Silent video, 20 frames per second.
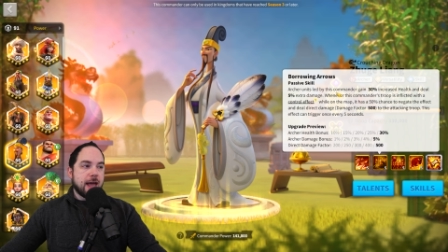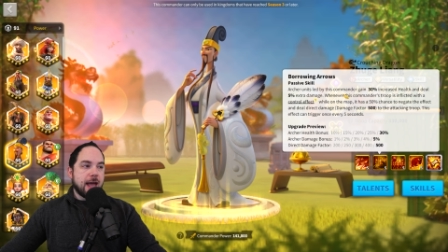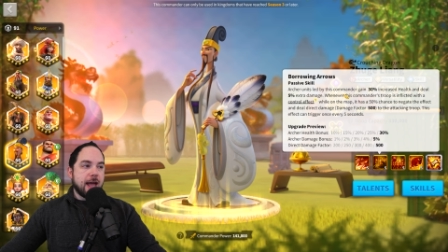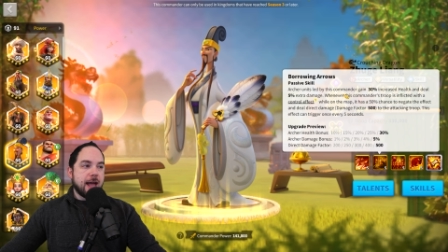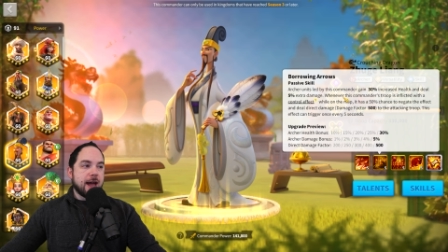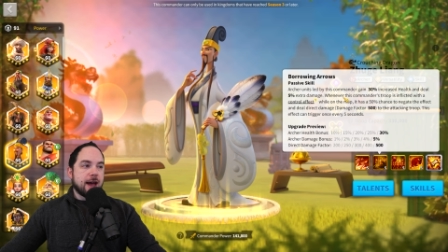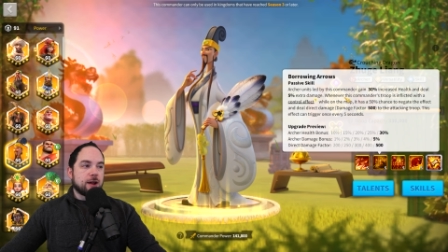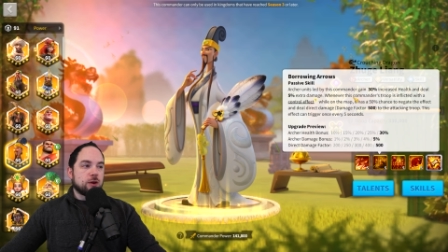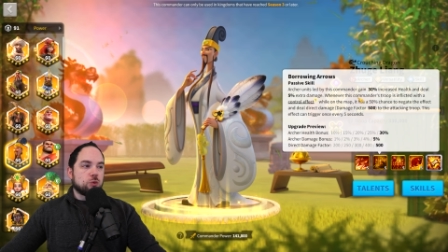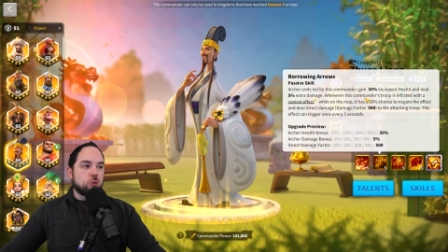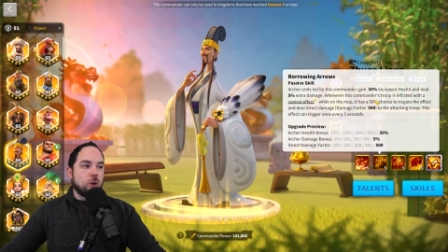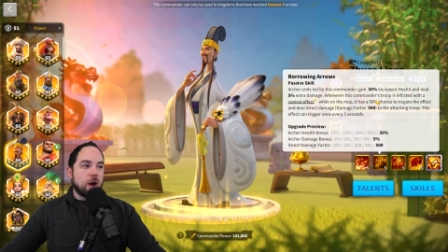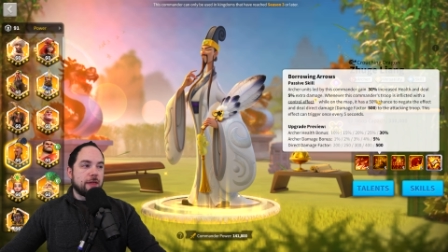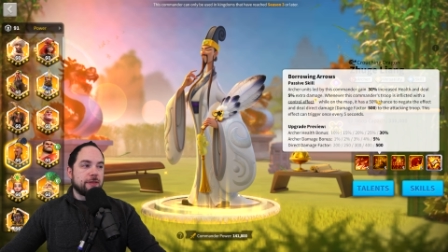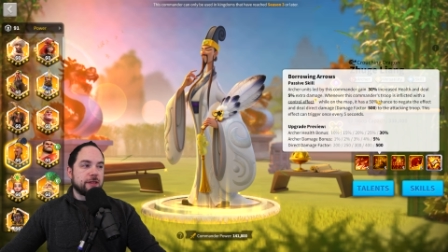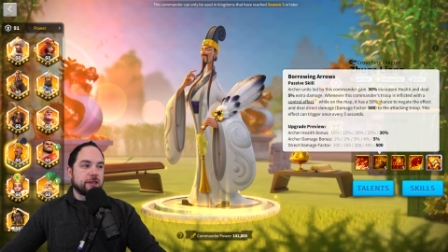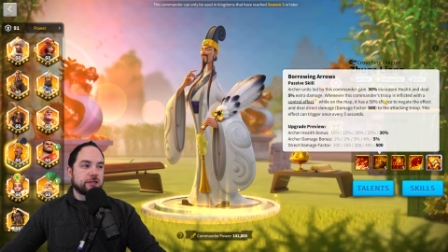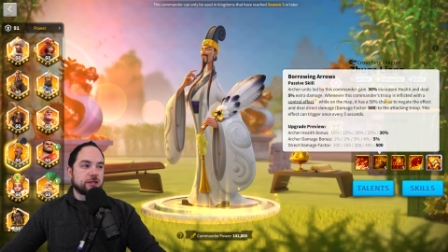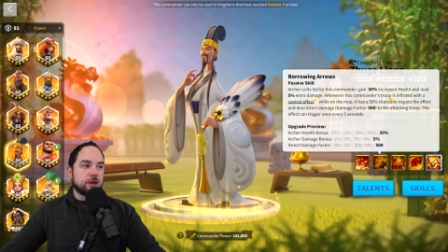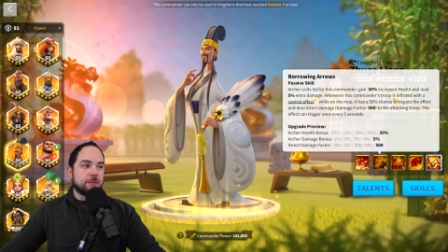and
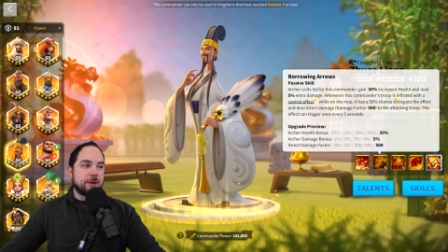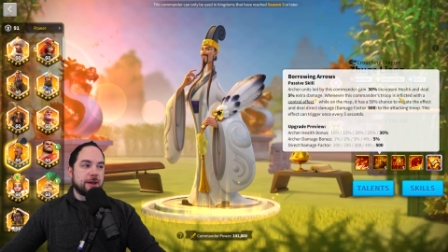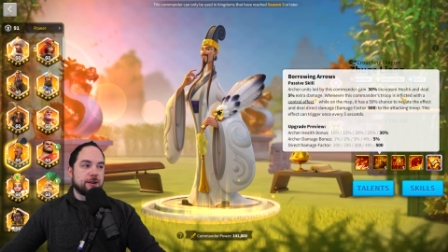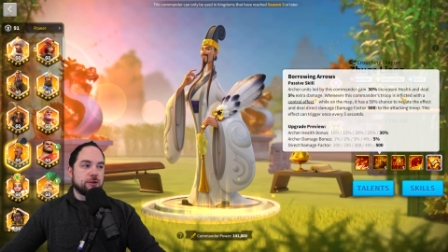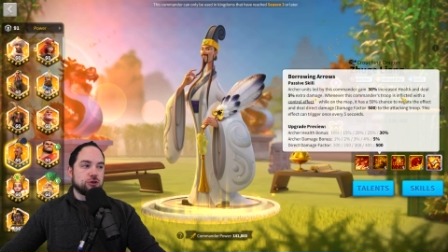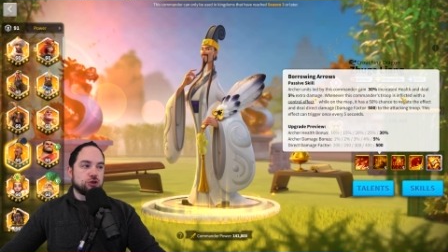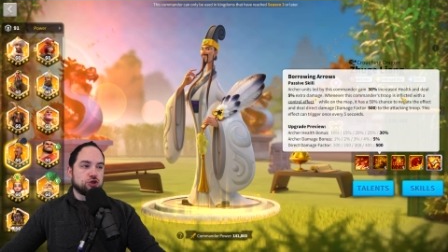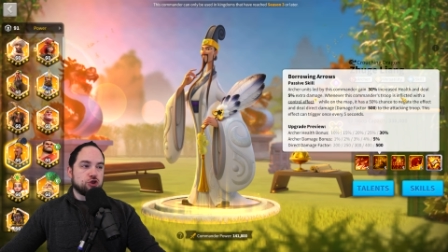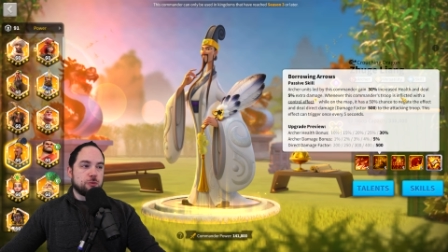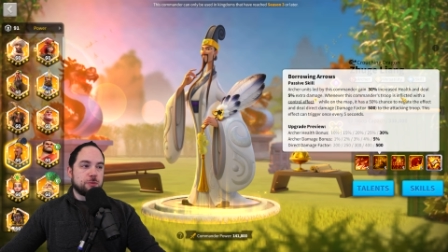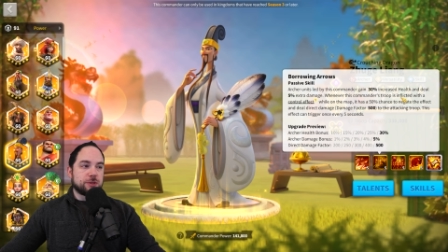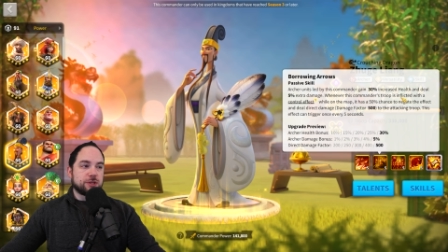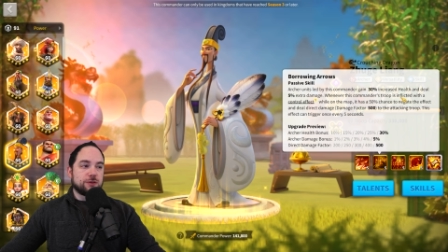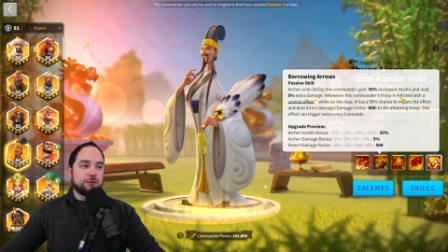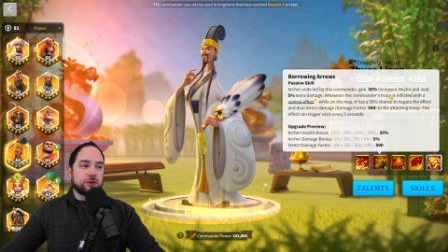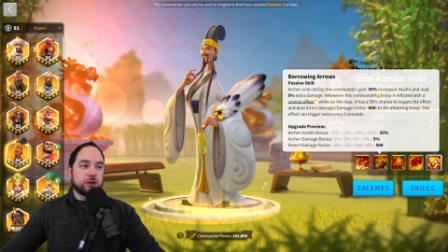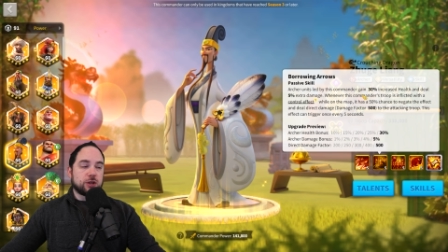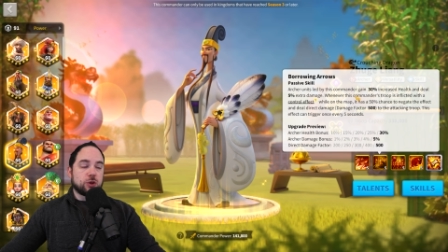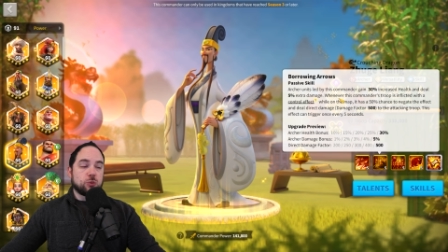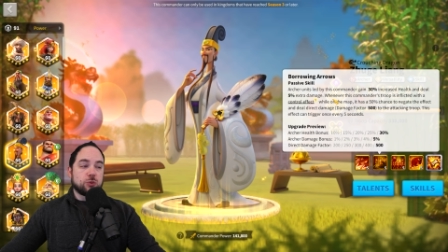when this commander's troop is
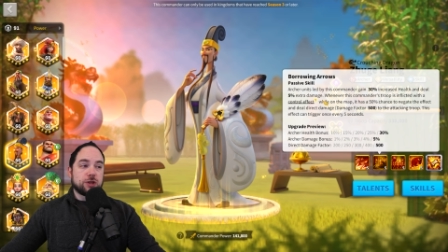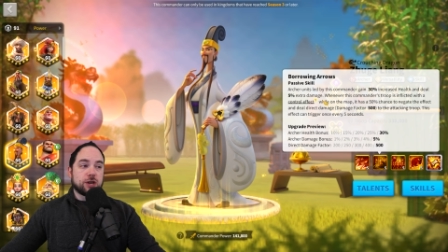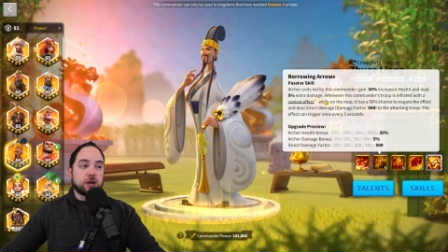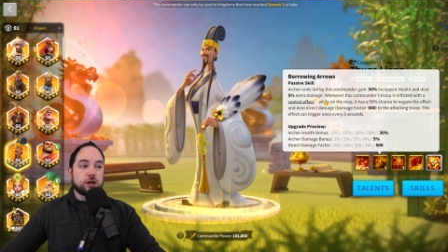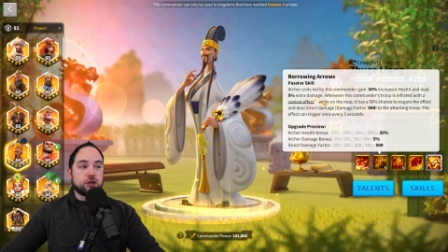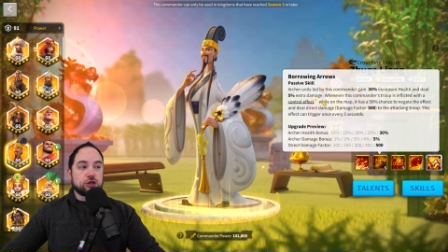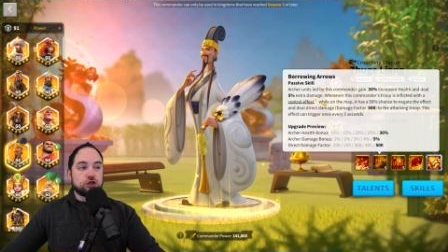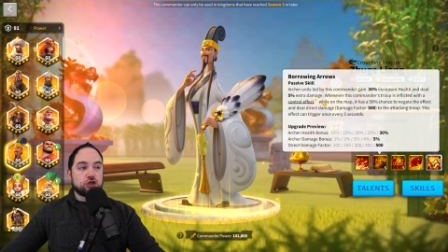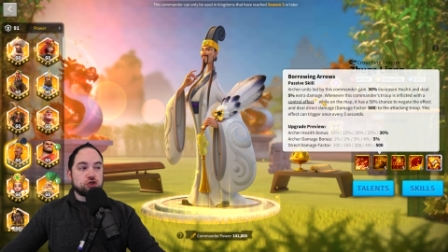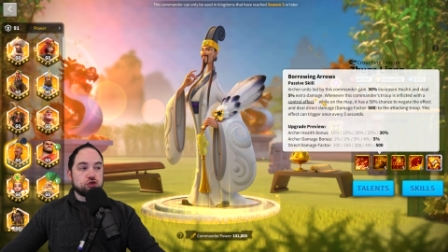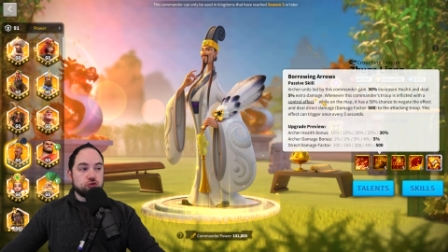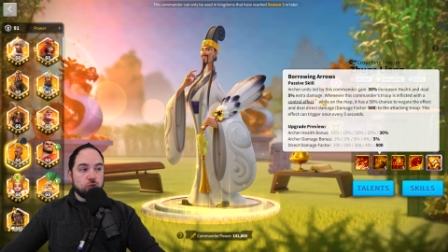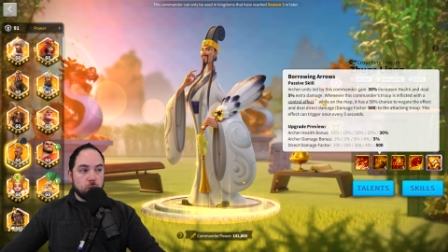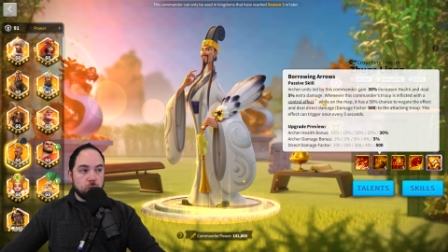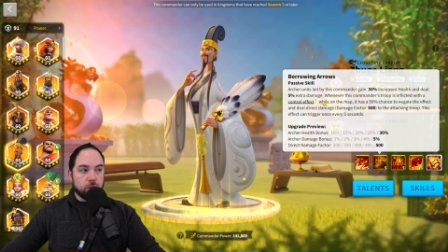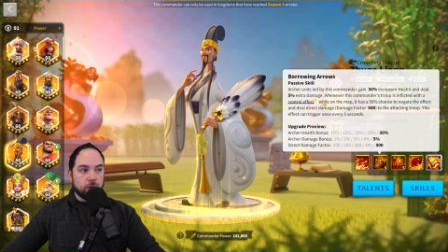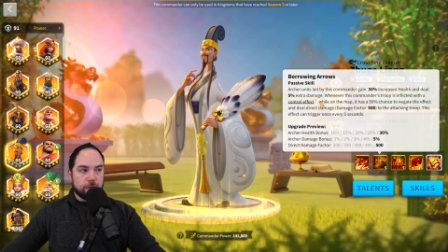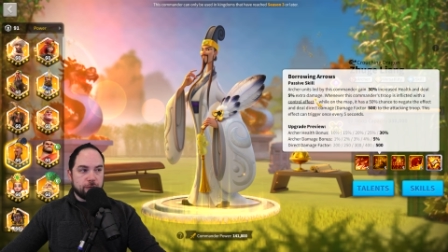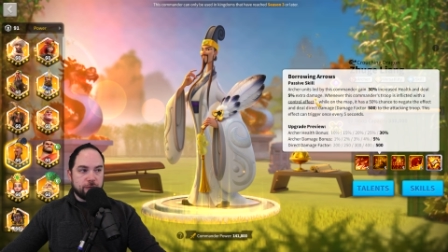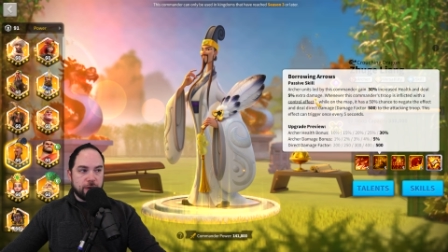inflicted with a
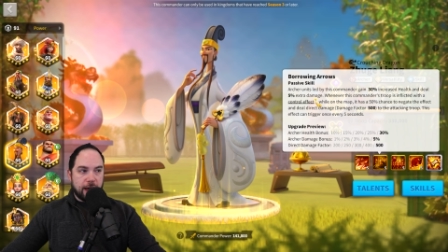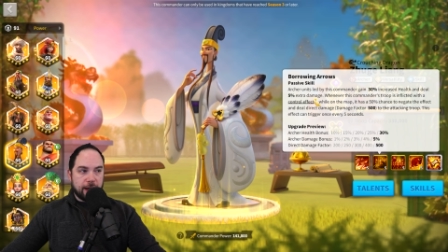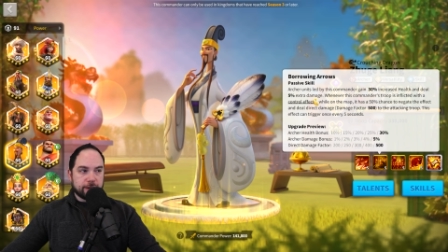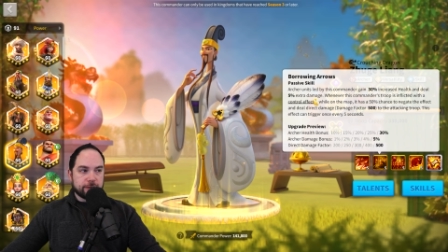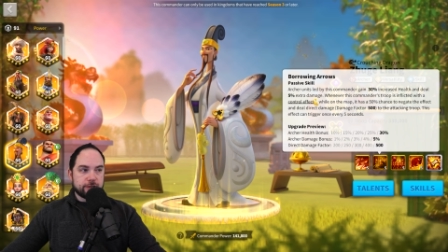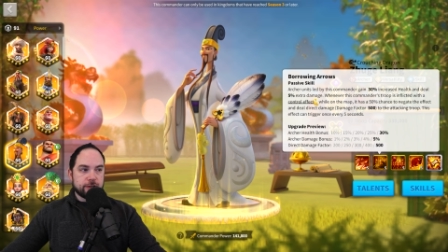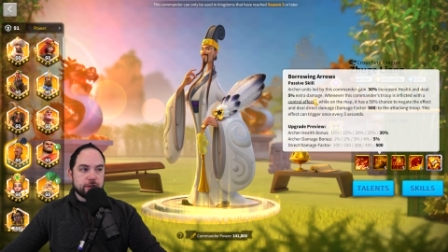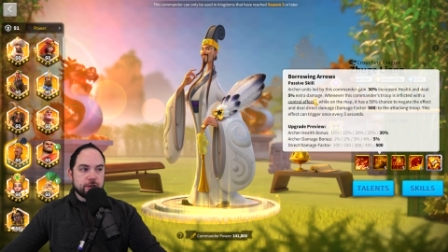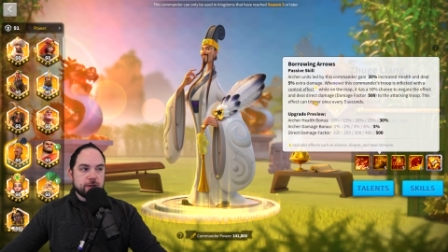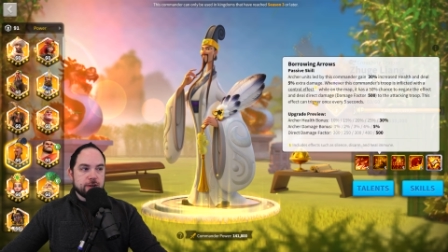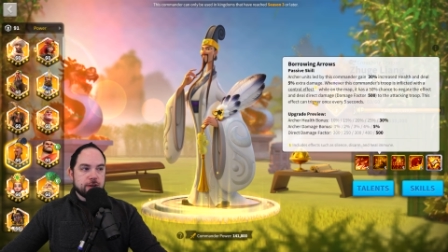control effect.